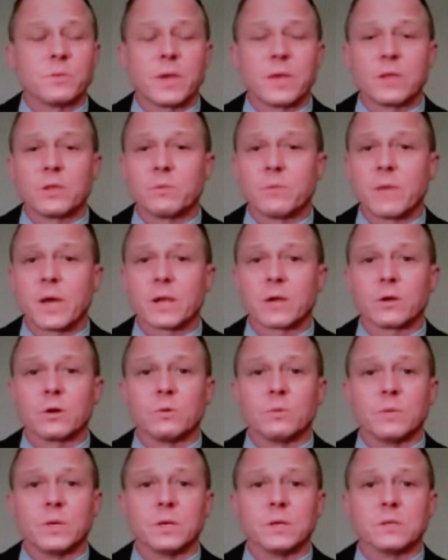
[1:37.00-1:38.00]
to pay their
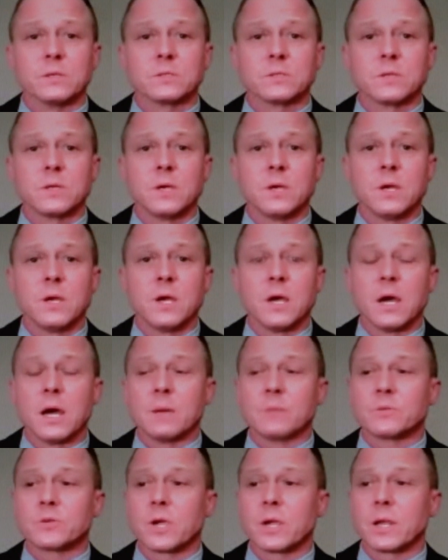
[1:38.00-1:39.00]
medical bills.
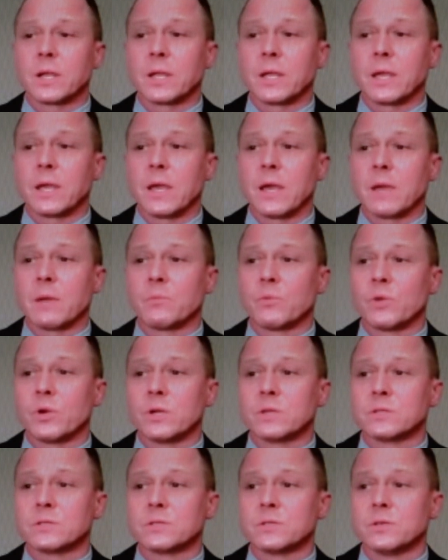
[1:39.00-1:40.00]
I'm trying to get
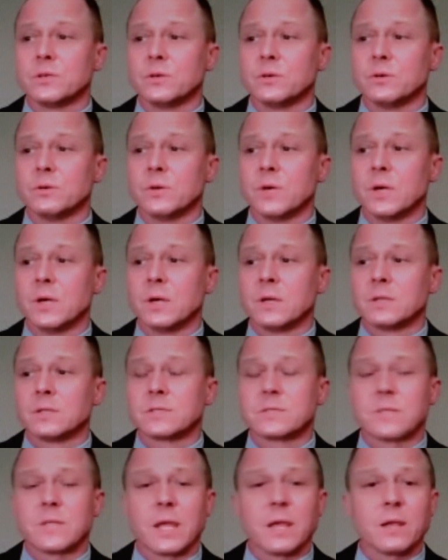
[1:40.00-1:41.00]
Enbridge to
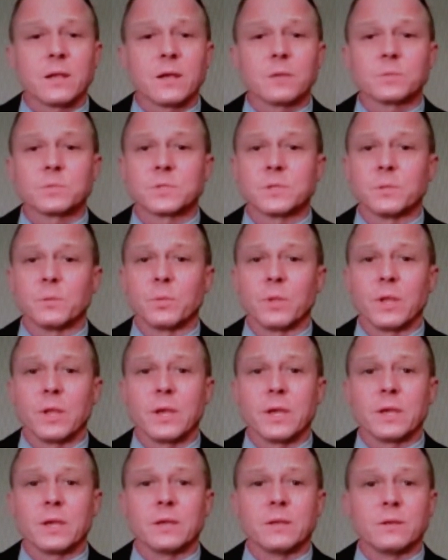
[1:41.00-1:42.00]
stand up to the
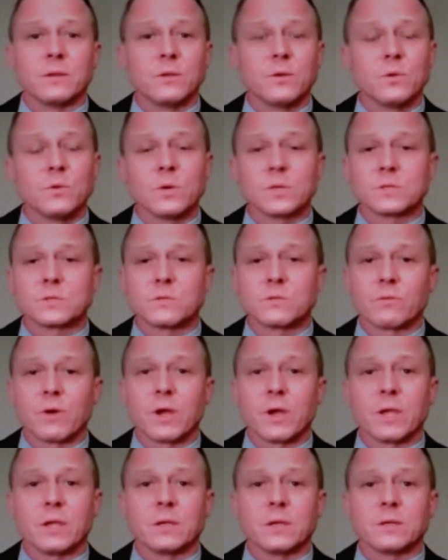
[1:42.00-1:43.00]
plate and do what's
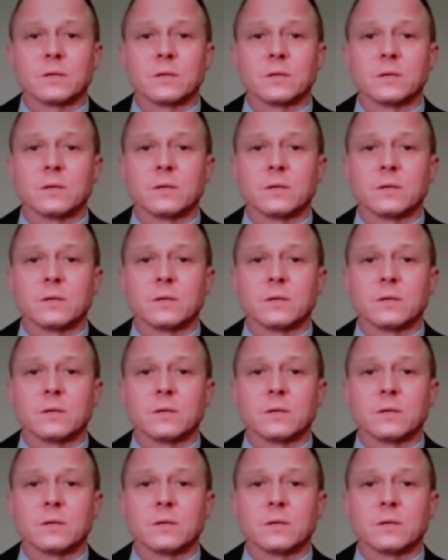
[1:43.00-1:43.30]
right.